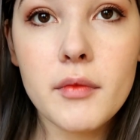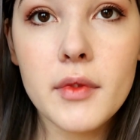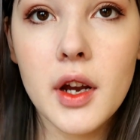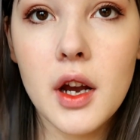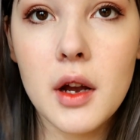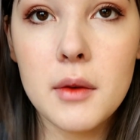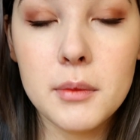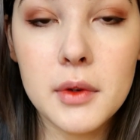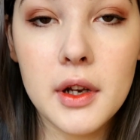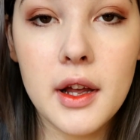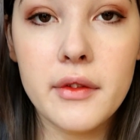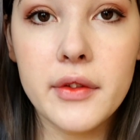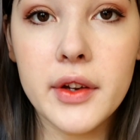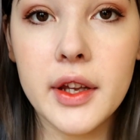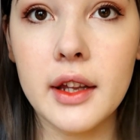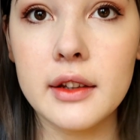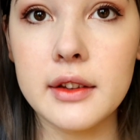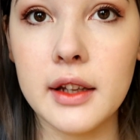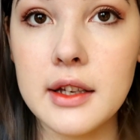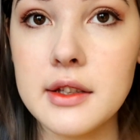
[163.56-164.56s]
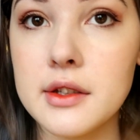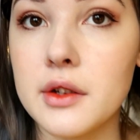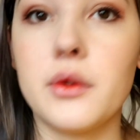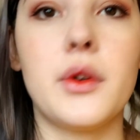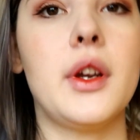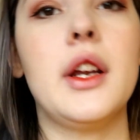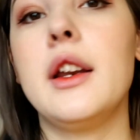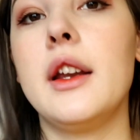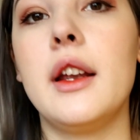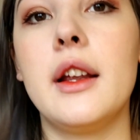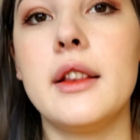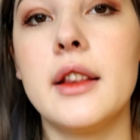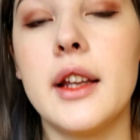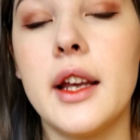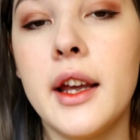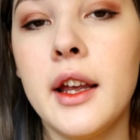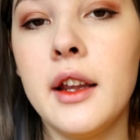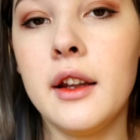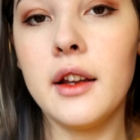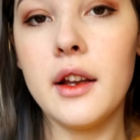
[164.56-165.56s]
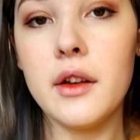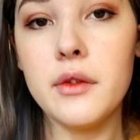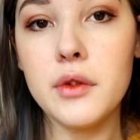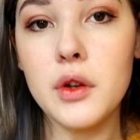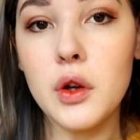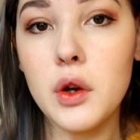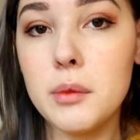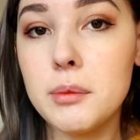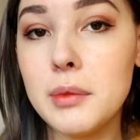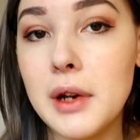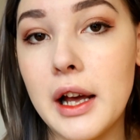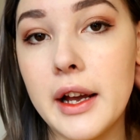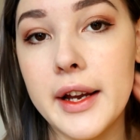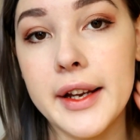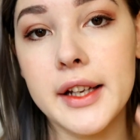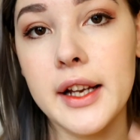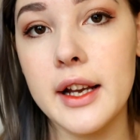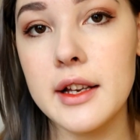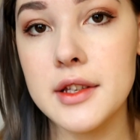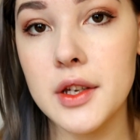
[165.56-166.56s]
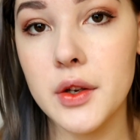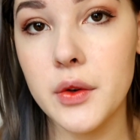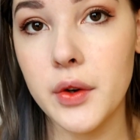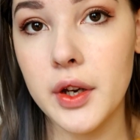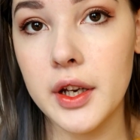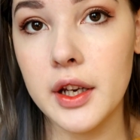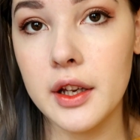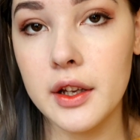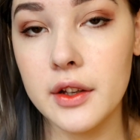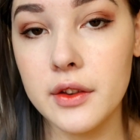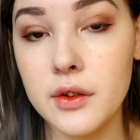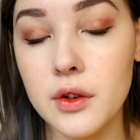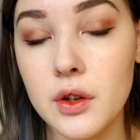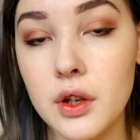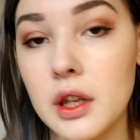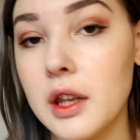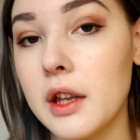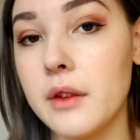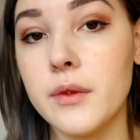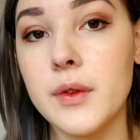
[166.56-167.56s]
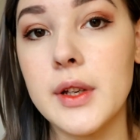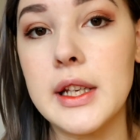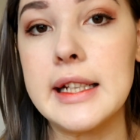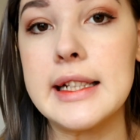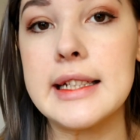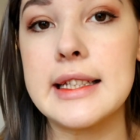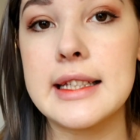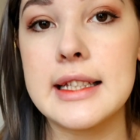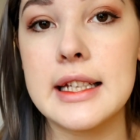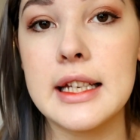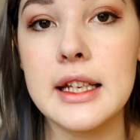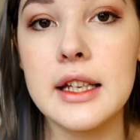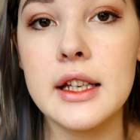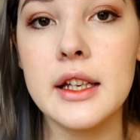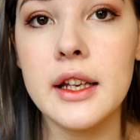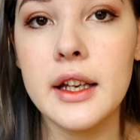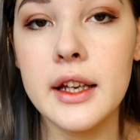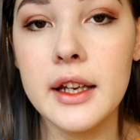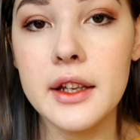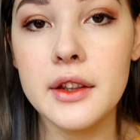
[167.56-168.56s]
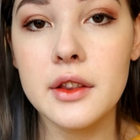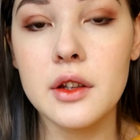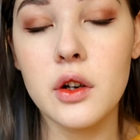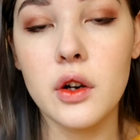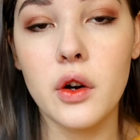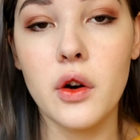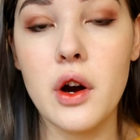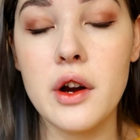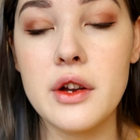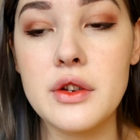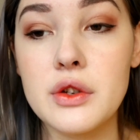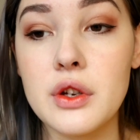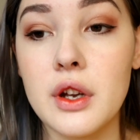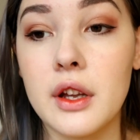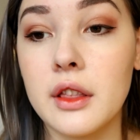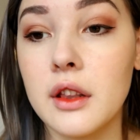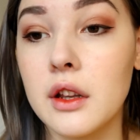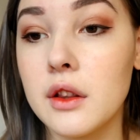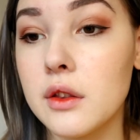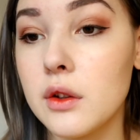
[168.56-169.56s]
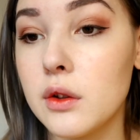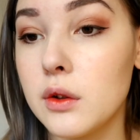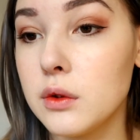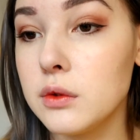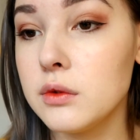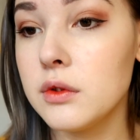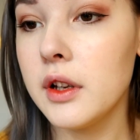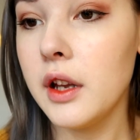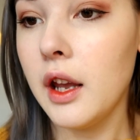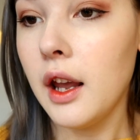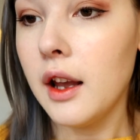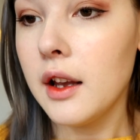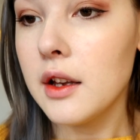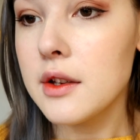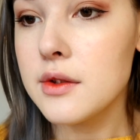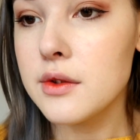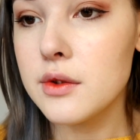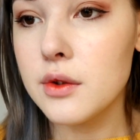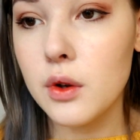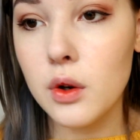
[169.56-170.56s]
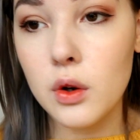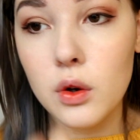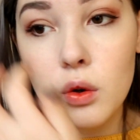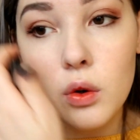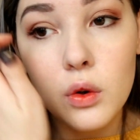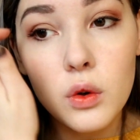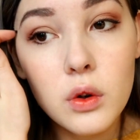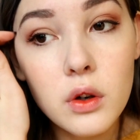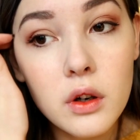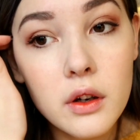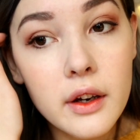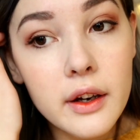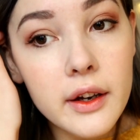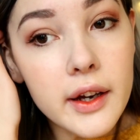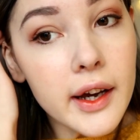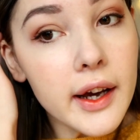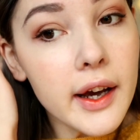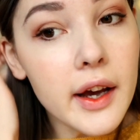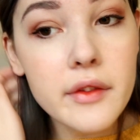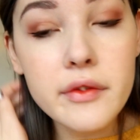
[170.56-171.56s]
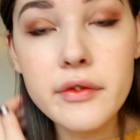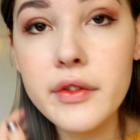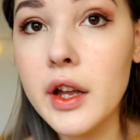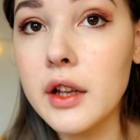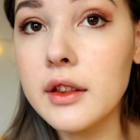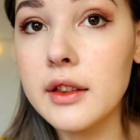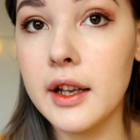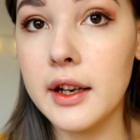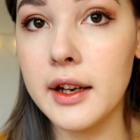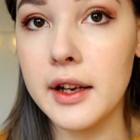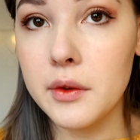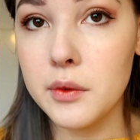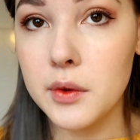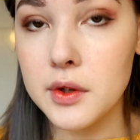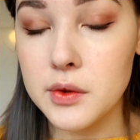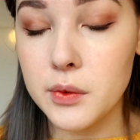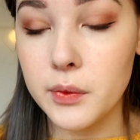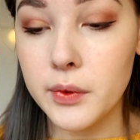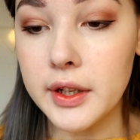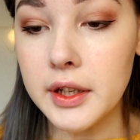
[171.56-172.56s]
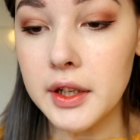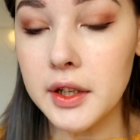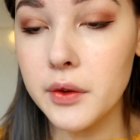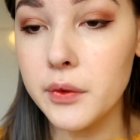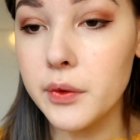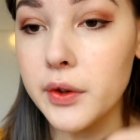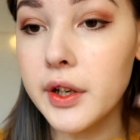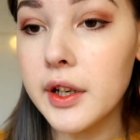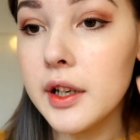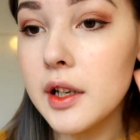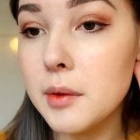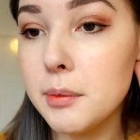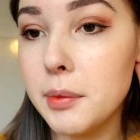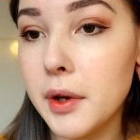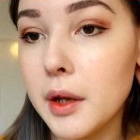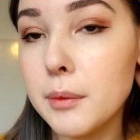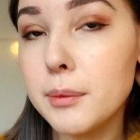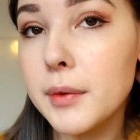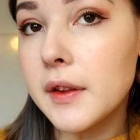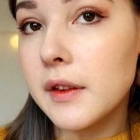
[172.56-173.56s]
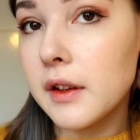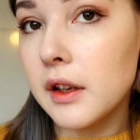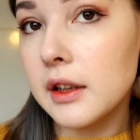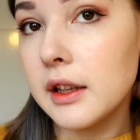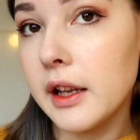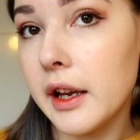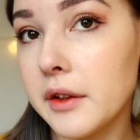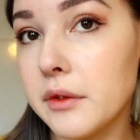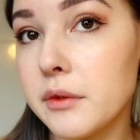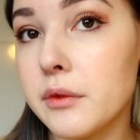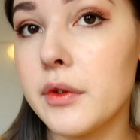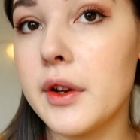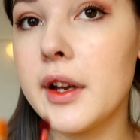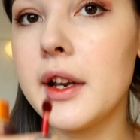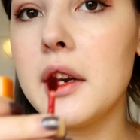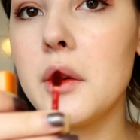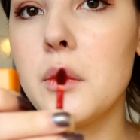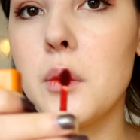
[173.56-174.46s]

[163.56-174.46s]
I'm loving it as a gradient, and if you apply it as a gradient, you can really see the orange undertone. So I felt that it was really pigmented and really